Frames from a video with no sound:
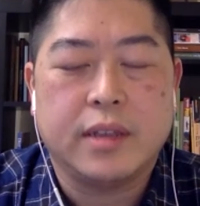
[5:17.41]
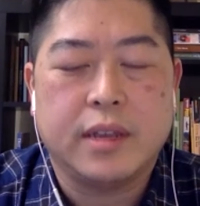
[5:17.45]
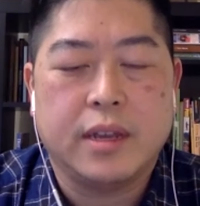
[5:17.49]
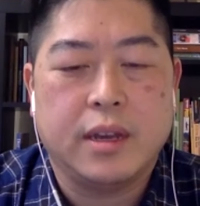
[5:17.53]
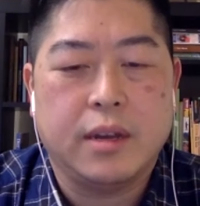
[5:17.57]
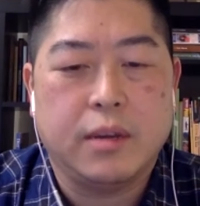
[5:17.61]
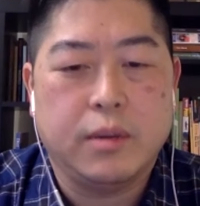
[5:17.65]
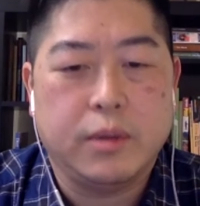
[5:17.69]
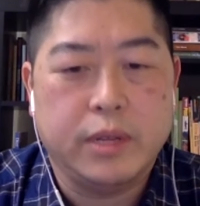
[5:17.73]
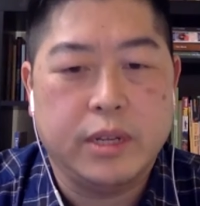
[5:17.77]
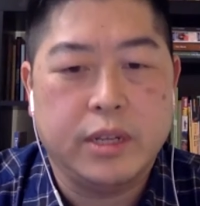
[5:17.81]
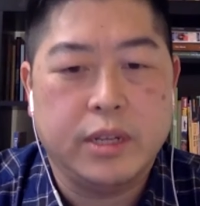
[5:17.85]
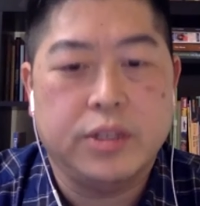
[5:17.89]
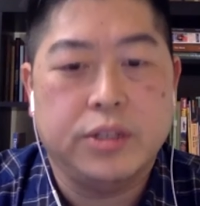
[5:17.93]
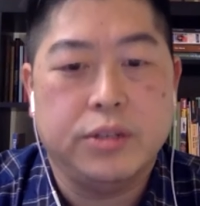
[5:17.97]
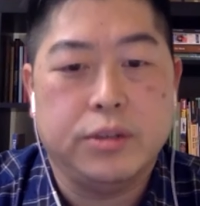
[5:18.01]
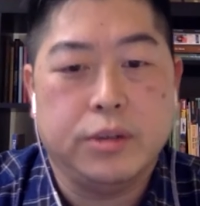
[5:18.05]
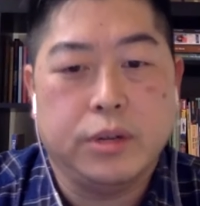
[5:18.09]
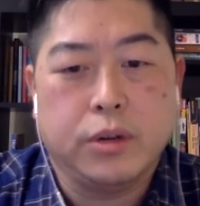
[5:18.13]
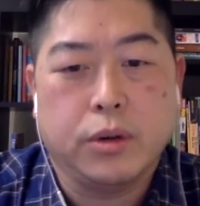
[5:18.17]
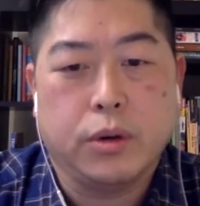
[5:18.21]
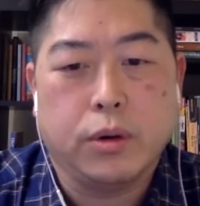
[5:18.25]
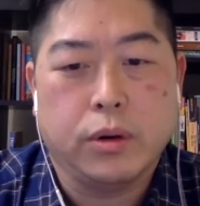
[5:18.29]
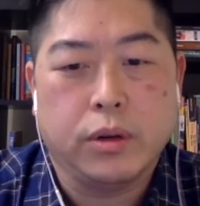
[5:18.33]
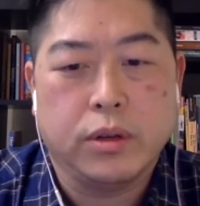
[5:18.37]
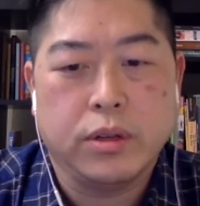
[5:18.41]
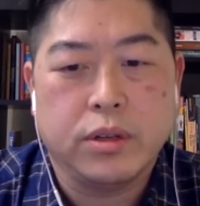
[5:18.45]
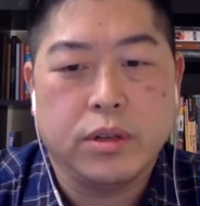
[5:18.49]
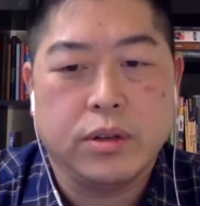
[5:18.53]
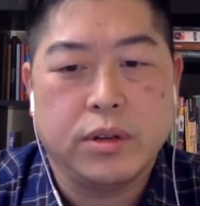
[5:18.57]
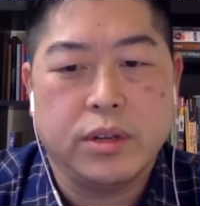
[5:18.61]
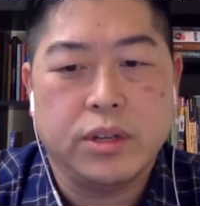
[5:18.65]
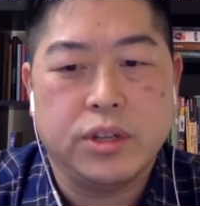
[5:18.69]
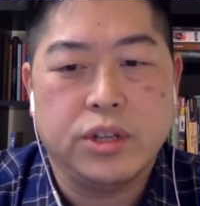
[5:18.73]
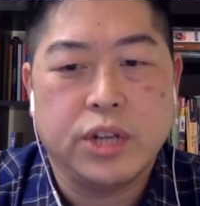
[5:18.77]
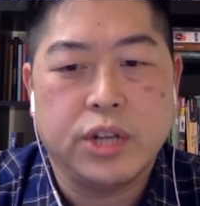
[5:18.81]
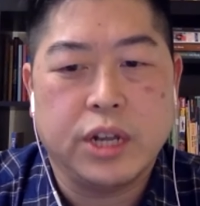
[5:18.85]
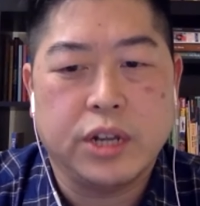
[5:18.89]
Uh, we did do a cortisone
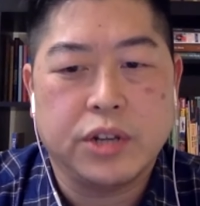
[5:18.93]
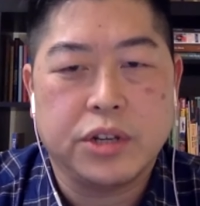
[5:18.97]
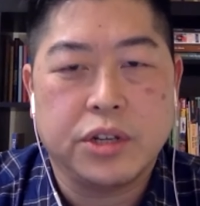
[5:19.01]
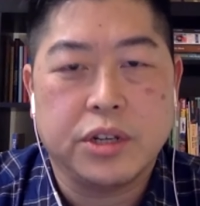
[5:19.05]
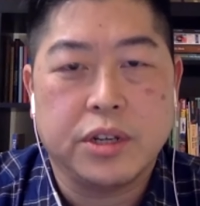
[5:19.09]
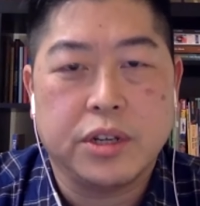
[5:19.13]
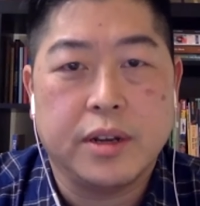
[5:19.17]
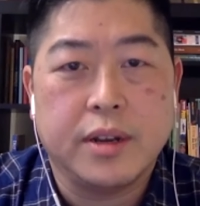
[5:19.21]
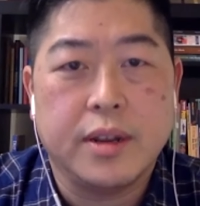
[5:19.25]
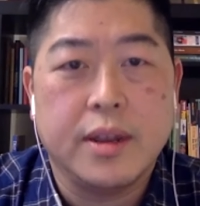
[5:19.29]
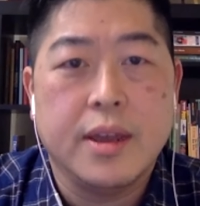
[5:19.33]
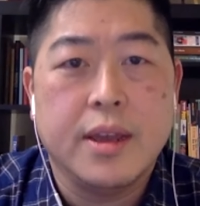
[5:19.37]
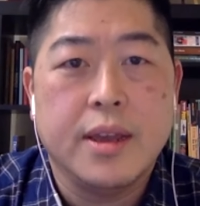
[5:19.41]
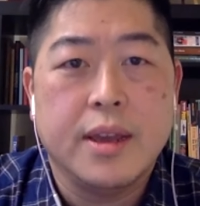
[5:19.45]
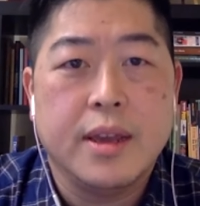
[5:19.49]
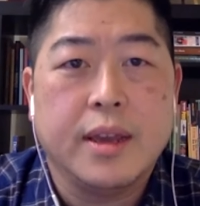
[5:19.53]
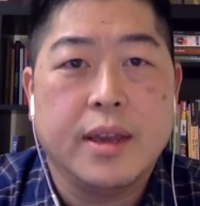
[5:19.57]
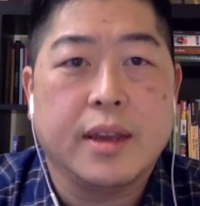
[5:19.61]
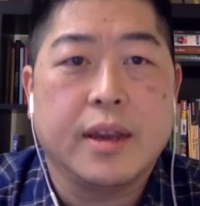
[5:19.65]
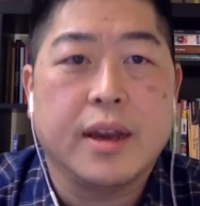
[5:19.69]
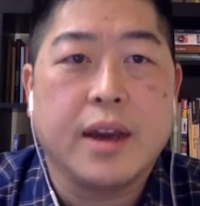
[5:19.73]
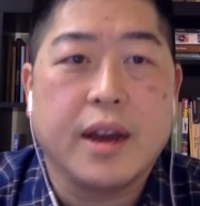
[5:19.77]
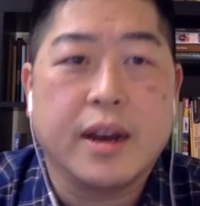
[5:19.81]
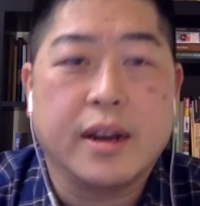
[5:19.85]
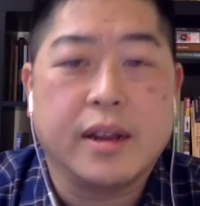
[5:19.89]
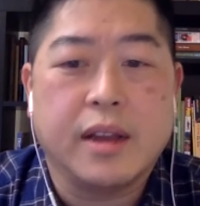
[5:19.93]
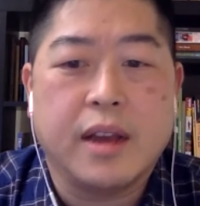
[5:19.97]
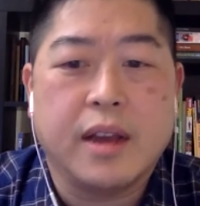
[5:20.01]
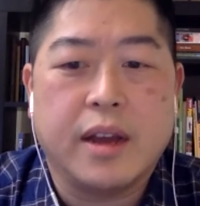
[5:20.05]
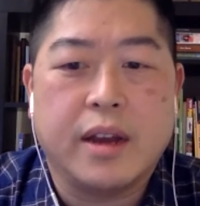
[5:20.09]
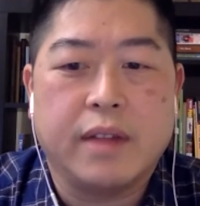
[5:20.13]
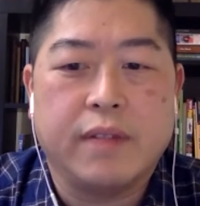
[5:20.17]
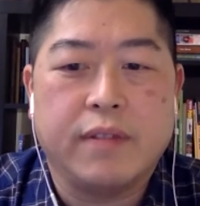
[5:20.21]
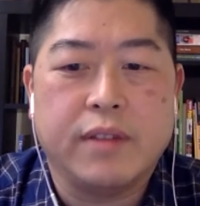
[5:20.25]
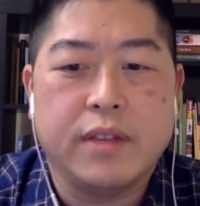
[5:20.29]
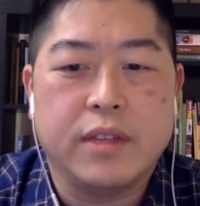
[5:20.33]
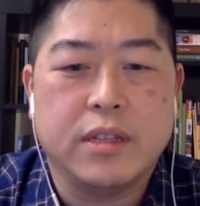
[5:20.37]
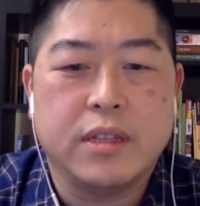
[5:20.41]
injection and got a
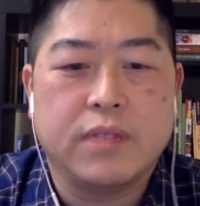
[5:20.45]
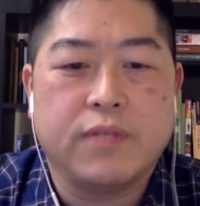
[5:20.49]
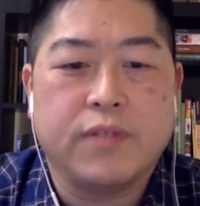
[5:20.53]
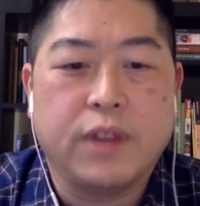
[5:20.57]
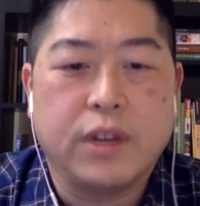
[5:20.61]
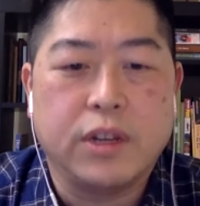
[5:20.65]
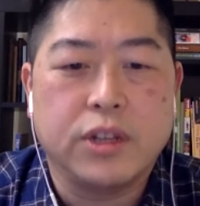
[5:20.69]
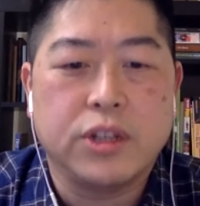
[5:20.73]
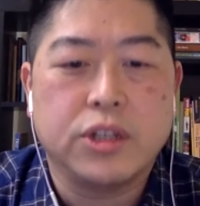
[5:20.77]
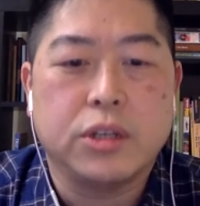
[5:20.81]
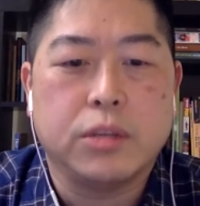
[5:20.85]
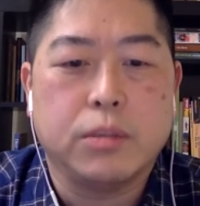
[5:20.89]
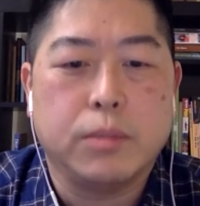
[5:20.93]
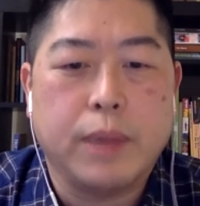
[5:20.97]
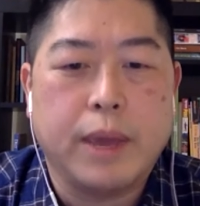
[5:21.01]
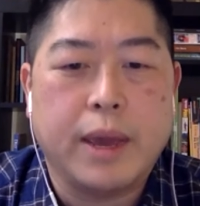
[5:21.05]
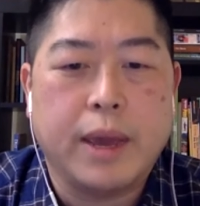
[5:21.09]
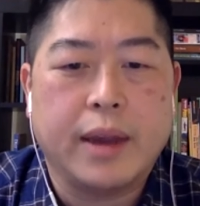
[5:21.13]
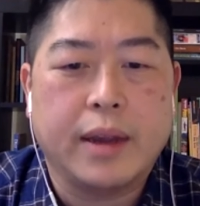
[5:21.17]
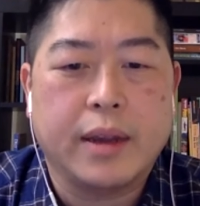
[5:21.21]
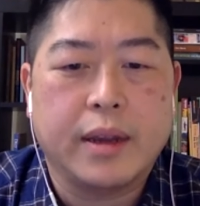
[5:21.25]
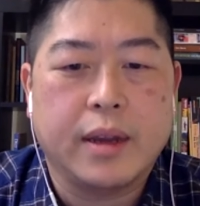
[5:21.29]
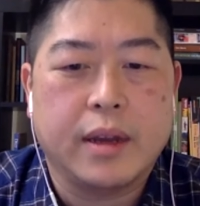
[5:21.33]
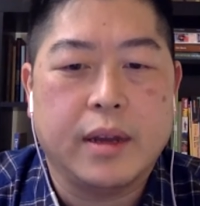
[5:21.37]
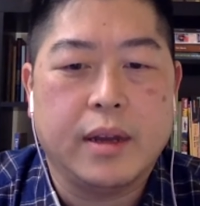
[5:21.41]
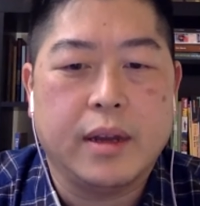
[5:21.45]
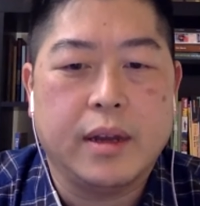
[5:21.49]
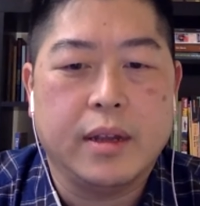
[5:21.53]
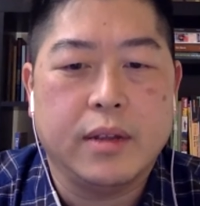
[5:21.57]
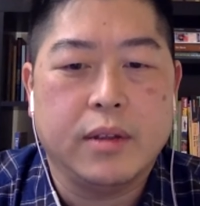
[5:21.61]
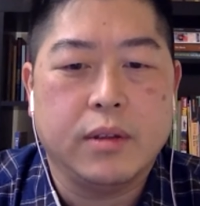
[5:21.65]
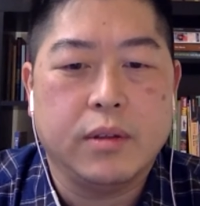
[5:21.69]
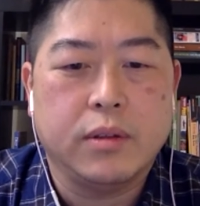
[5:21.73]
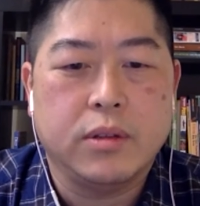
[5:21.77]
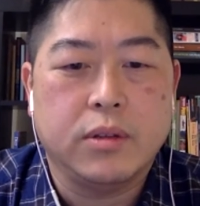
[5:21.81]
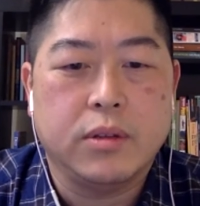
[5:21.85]
lot of his function back uh,